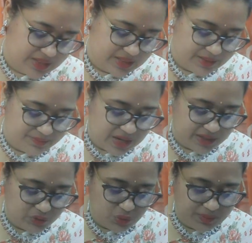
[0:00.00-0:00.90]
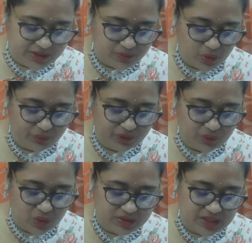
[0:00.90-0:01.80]
Then part 2, metamorphic
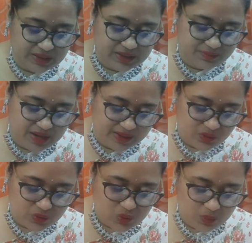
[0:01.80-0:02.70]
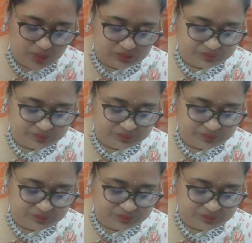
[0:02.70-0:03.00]
rocks under the microscope,